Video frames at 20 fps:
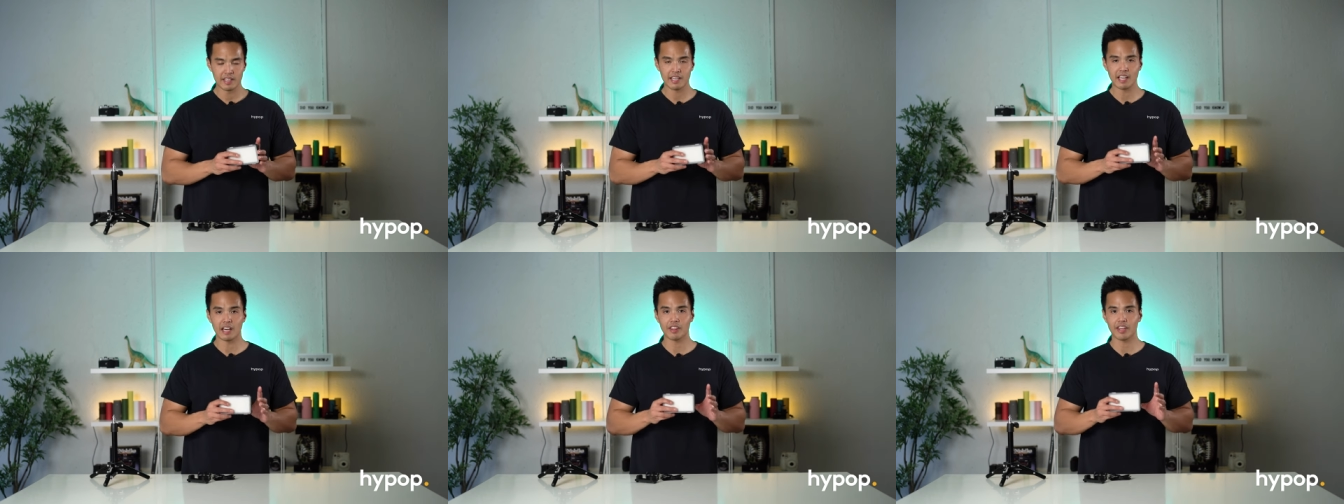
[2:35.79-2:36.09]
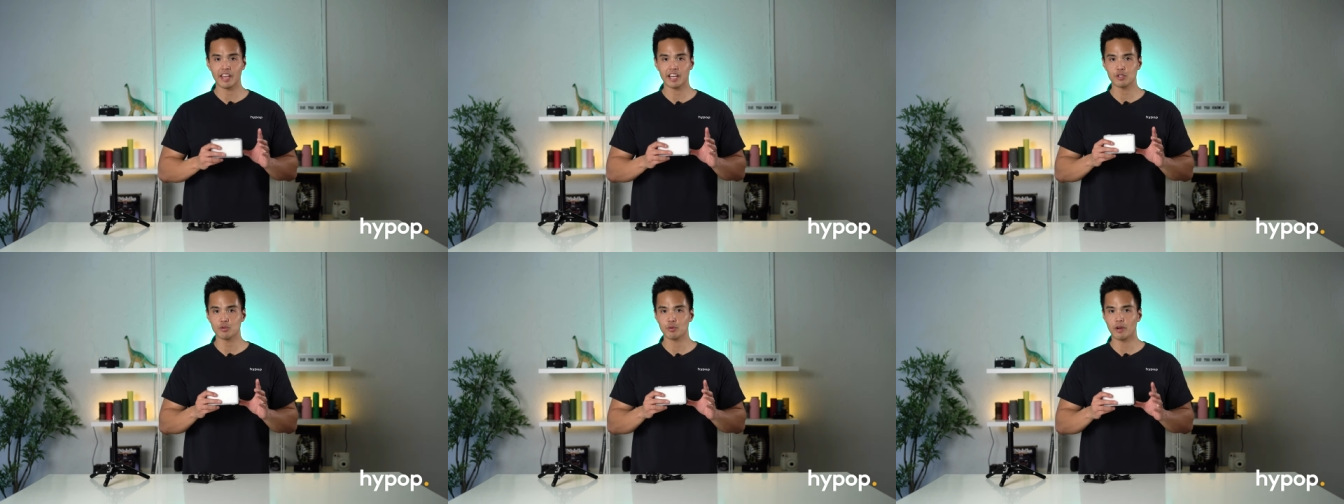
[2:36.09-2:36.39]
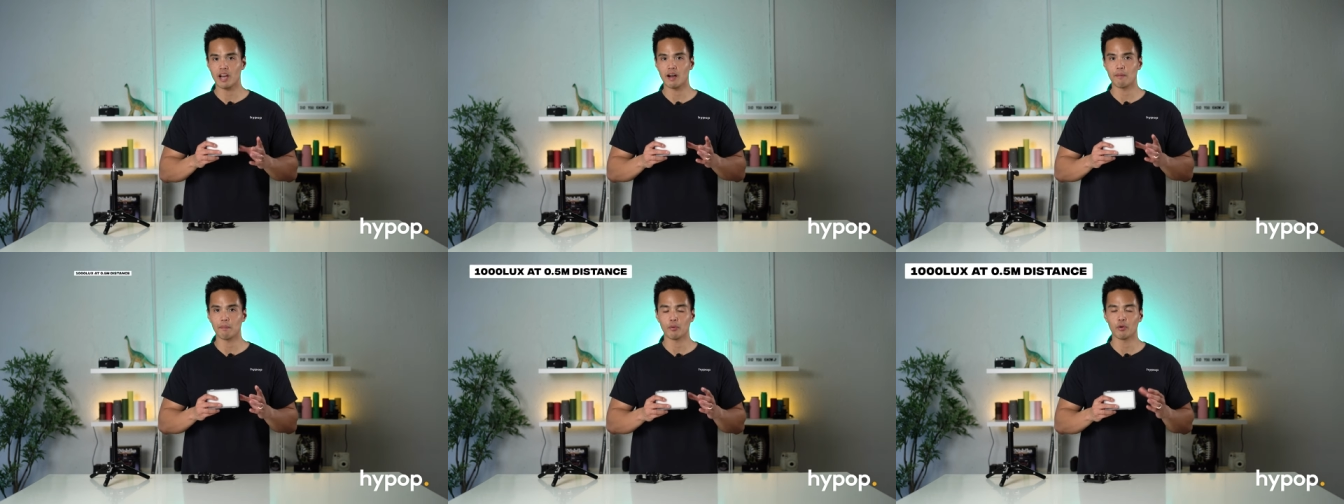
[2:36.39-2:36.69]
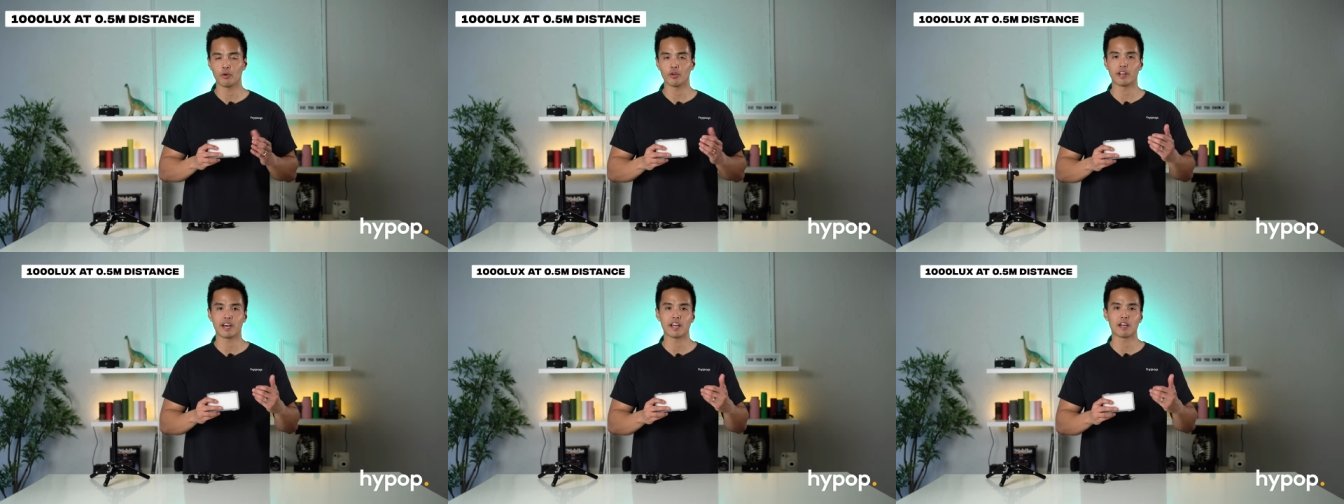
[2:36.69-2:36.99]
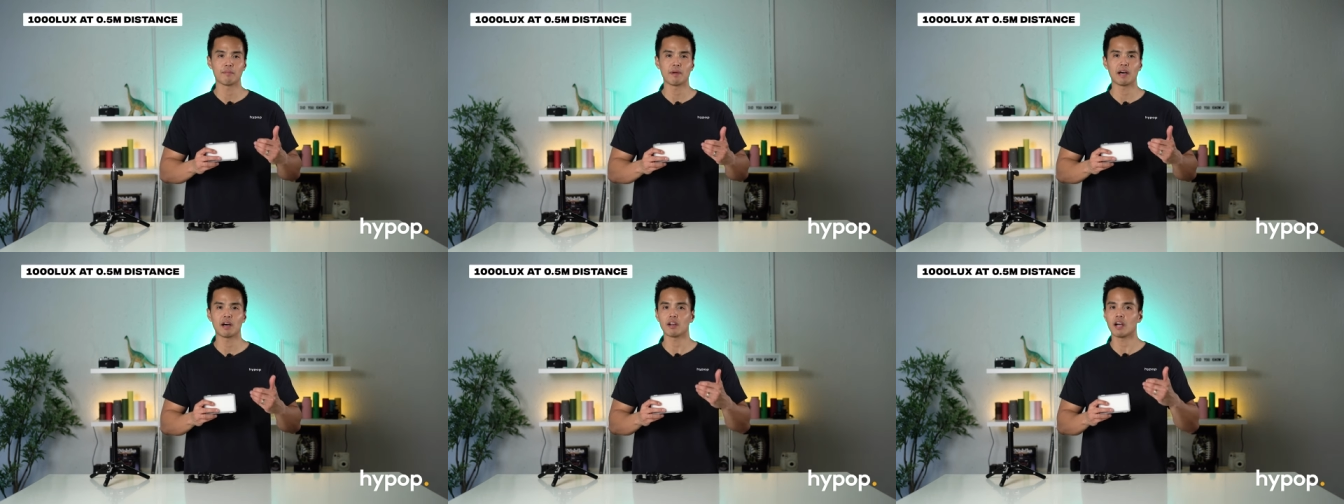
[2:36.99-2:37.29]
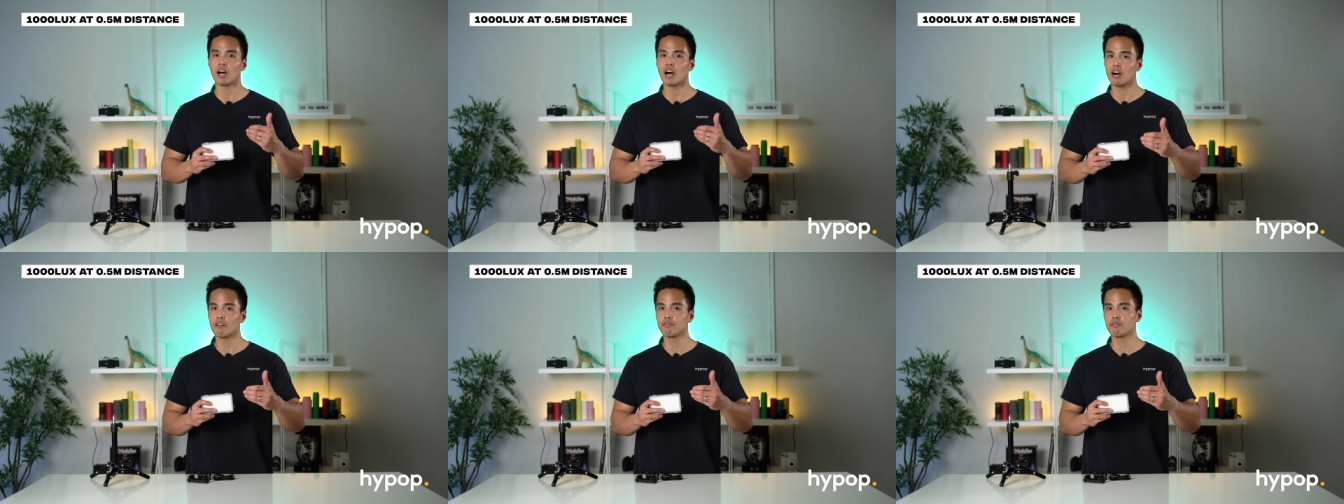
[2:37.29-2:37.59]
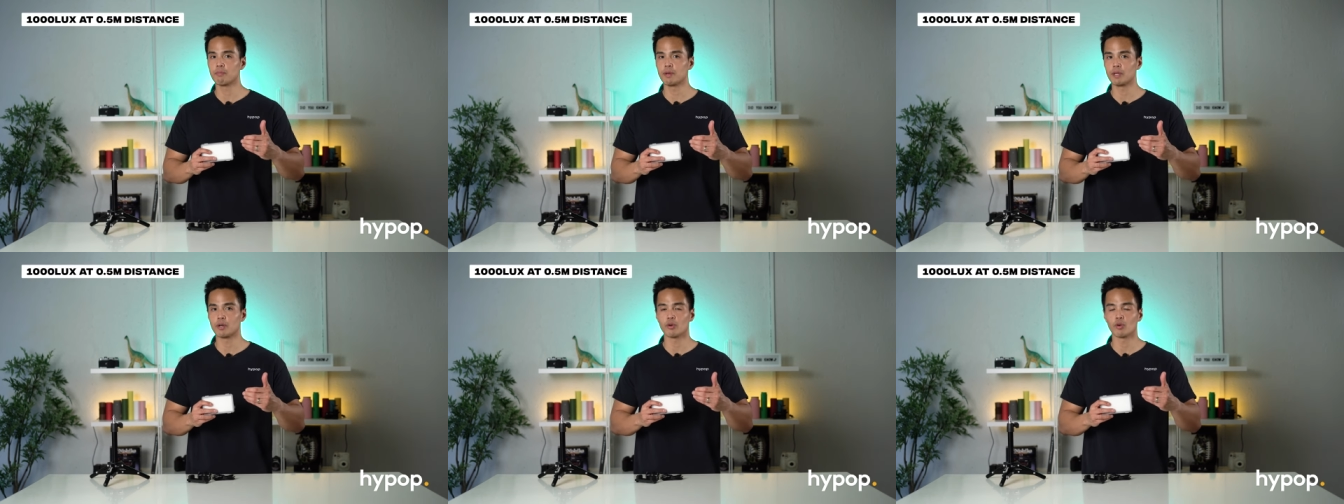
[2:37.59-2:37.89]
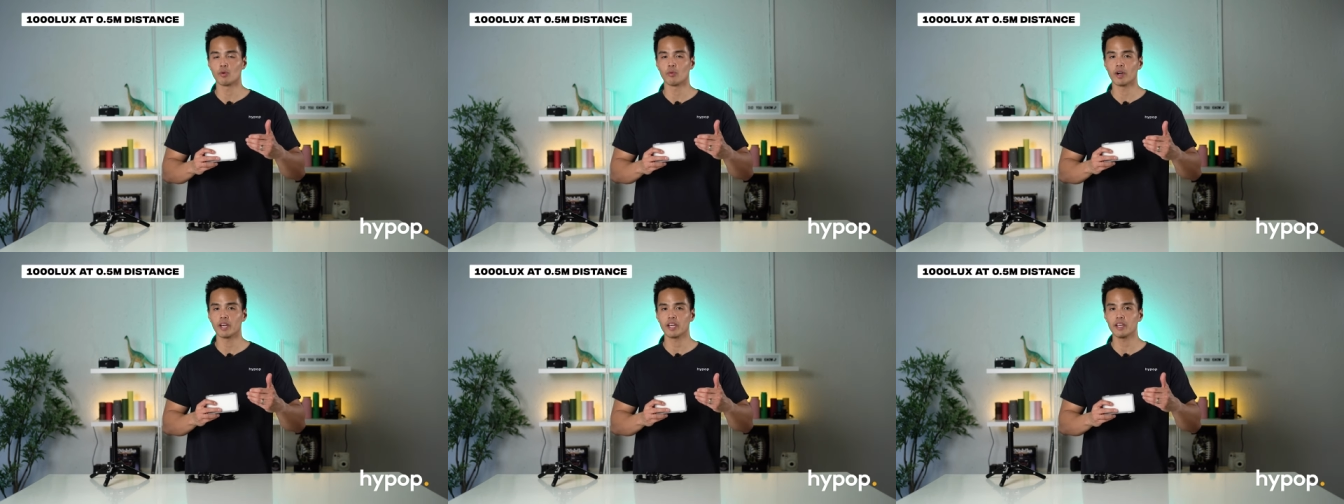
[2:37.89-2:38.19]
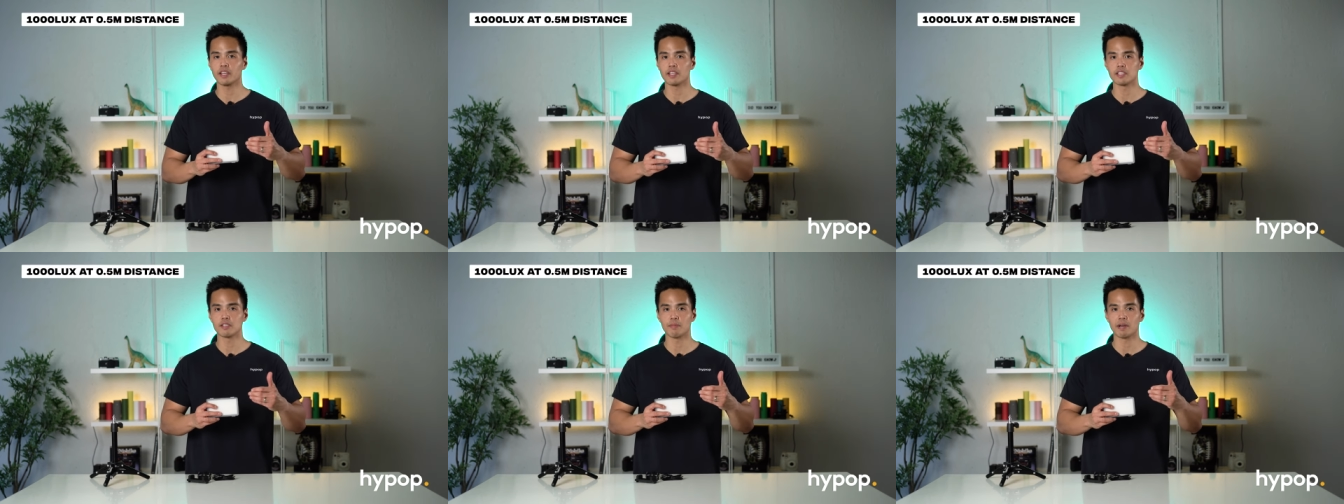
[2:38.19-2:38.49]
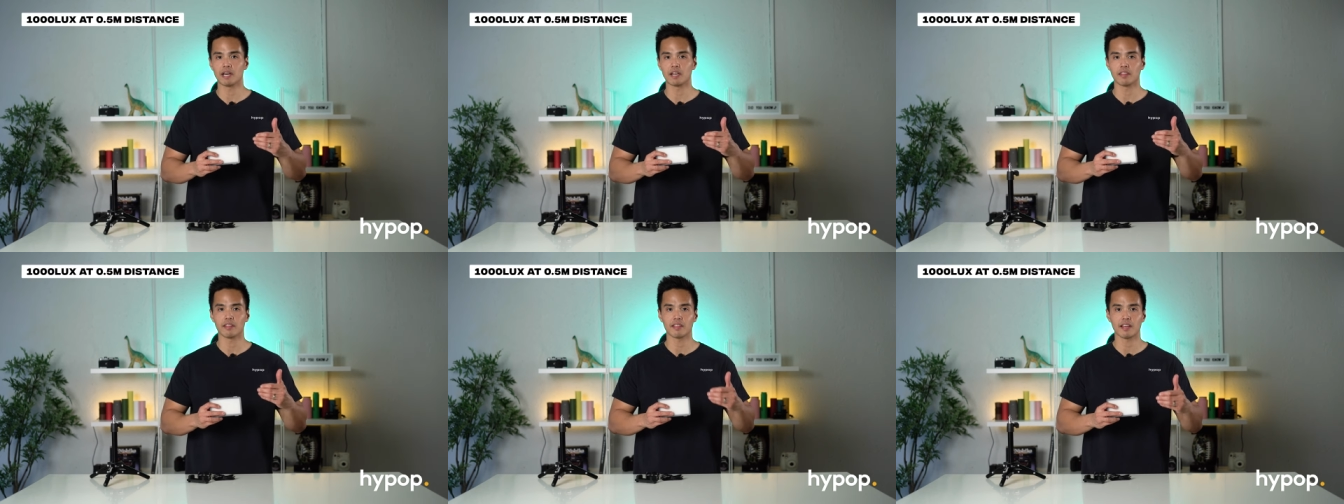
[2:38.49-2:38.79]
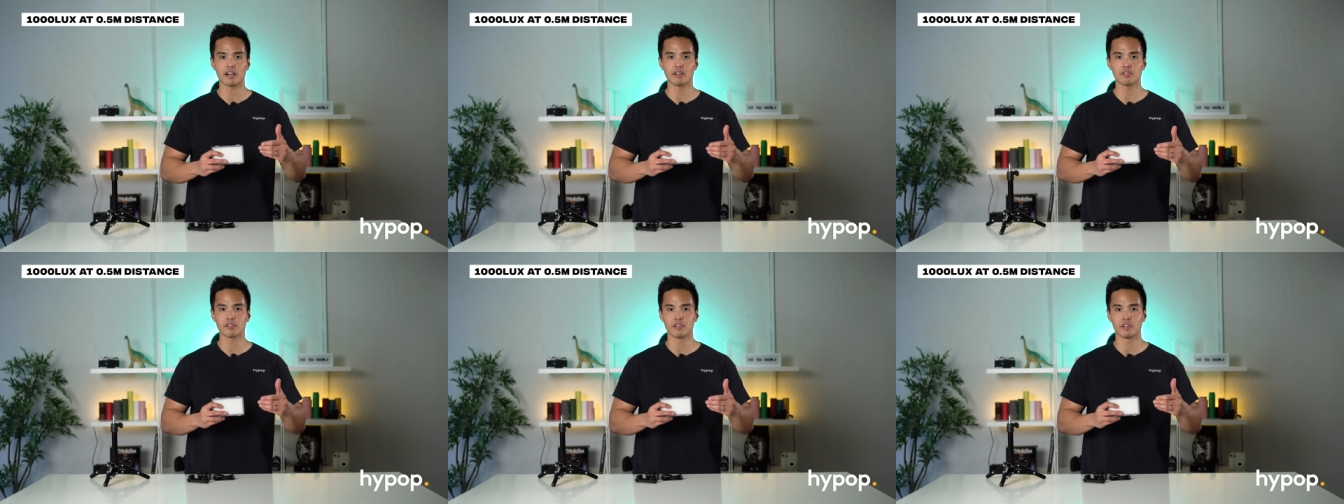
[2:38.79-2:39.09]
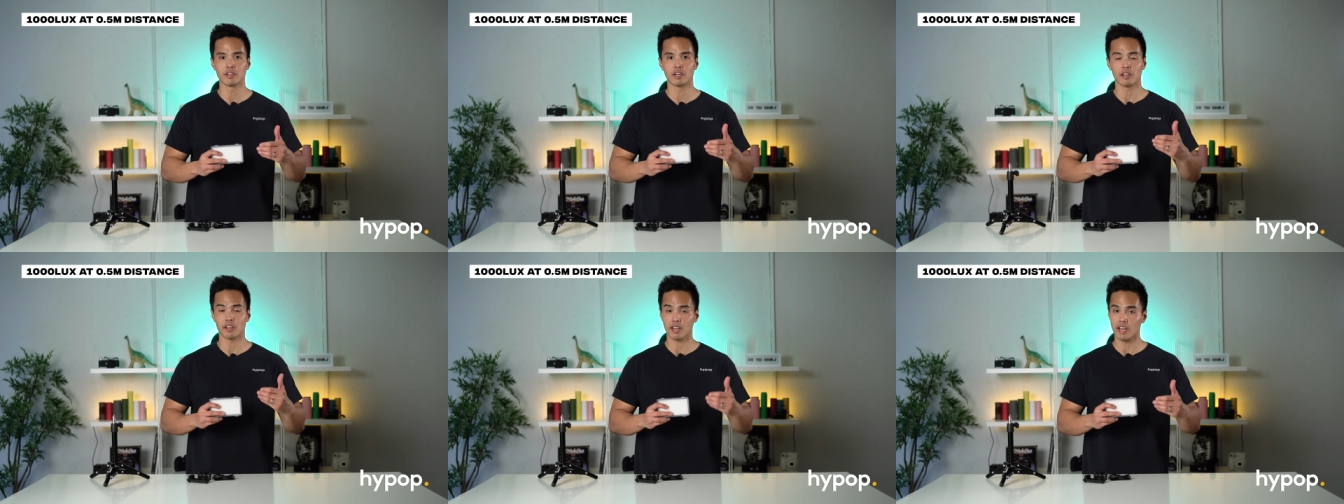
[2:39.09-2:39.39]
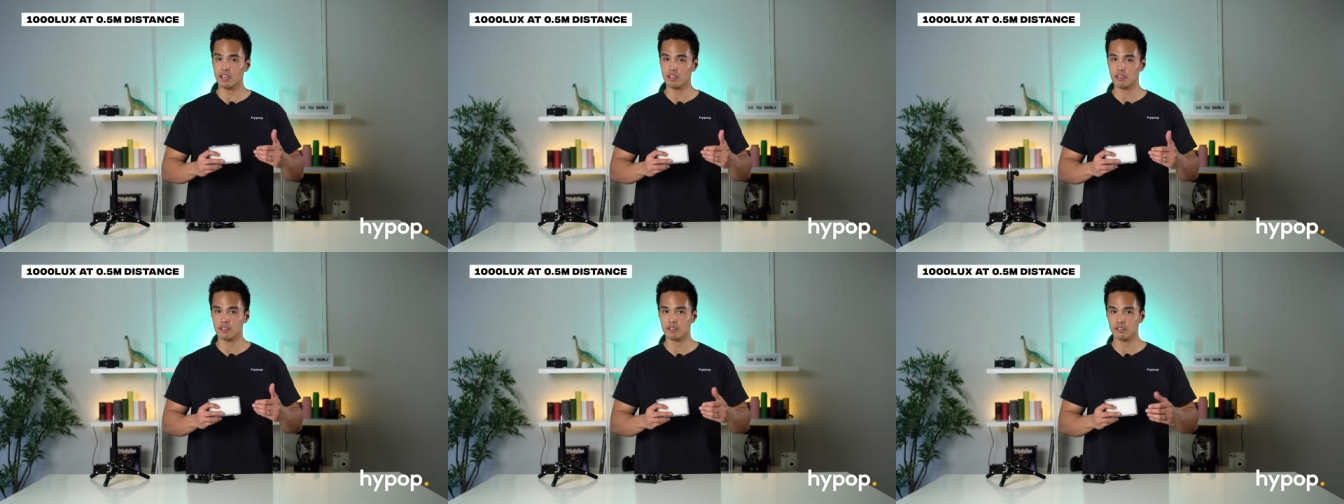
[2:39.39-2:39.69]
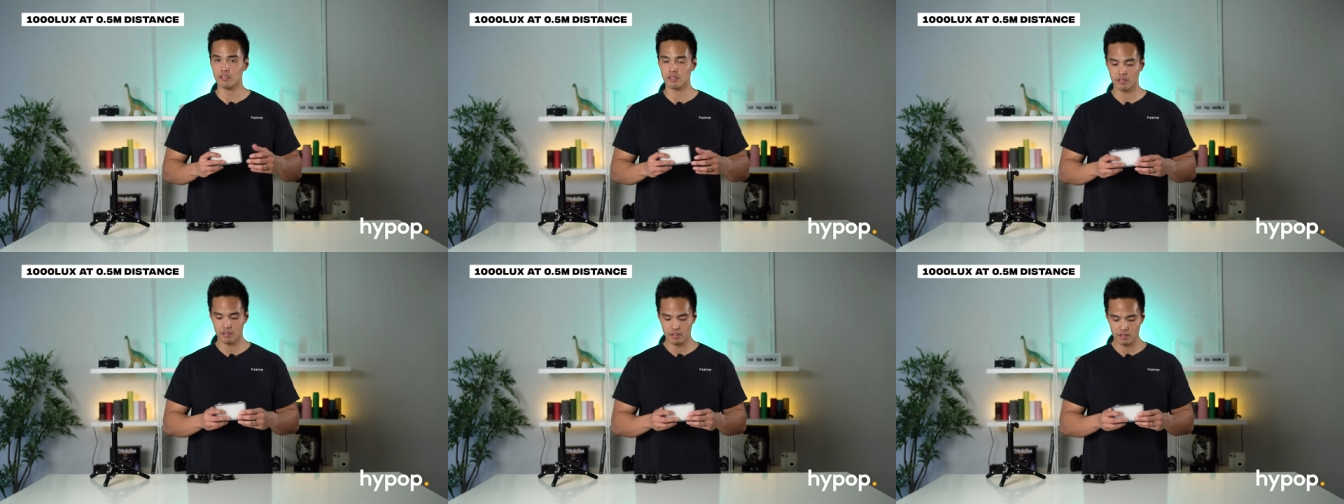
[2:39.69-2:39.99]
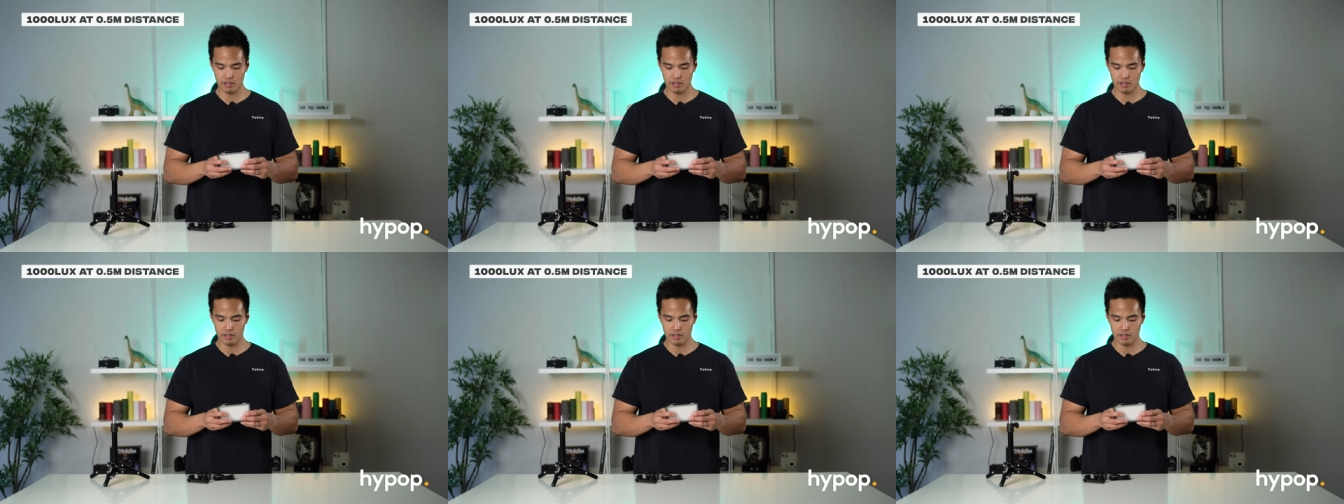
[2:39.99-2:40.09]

Now, the actual output at about 0.5 meter away is about 1,000 lux.